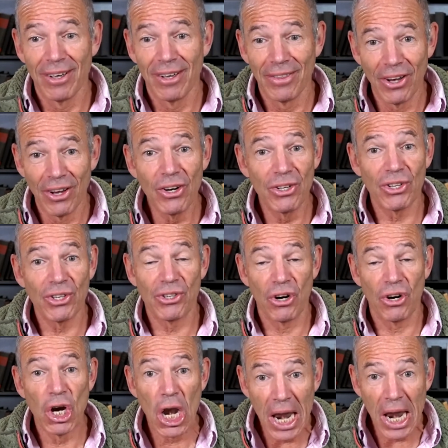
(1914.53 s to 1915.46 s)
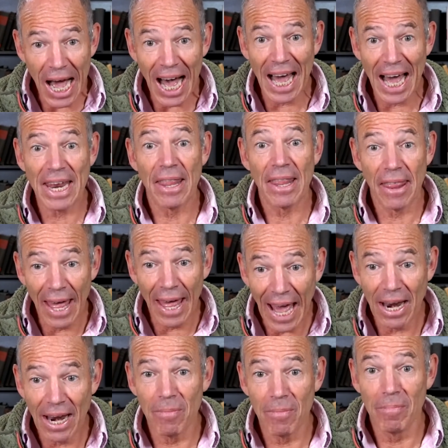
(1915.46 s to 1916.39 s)
there just are not
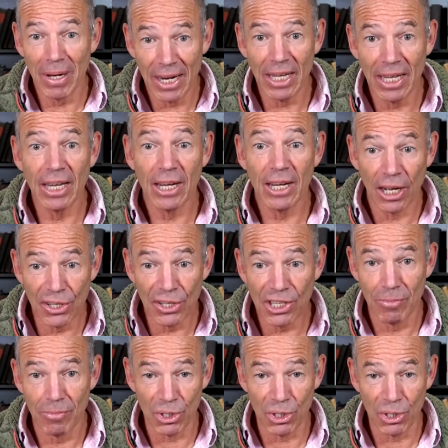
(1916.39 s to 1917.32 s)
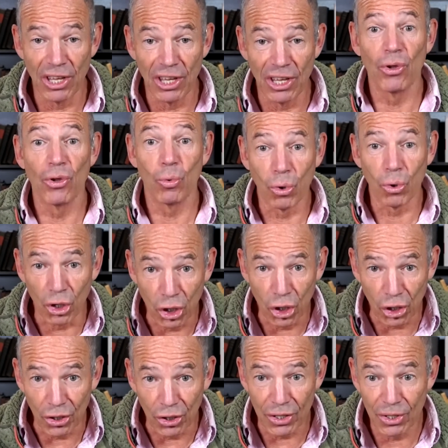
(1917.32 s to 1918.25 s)
that many customers in the
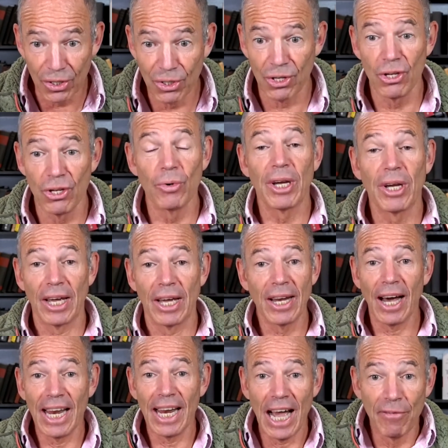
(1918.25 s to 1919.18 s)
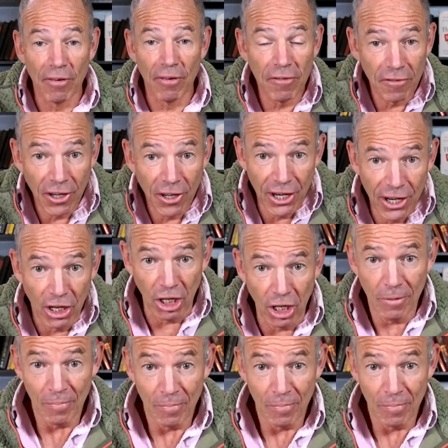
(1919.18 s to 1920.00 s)
world. So you cannot have a funnel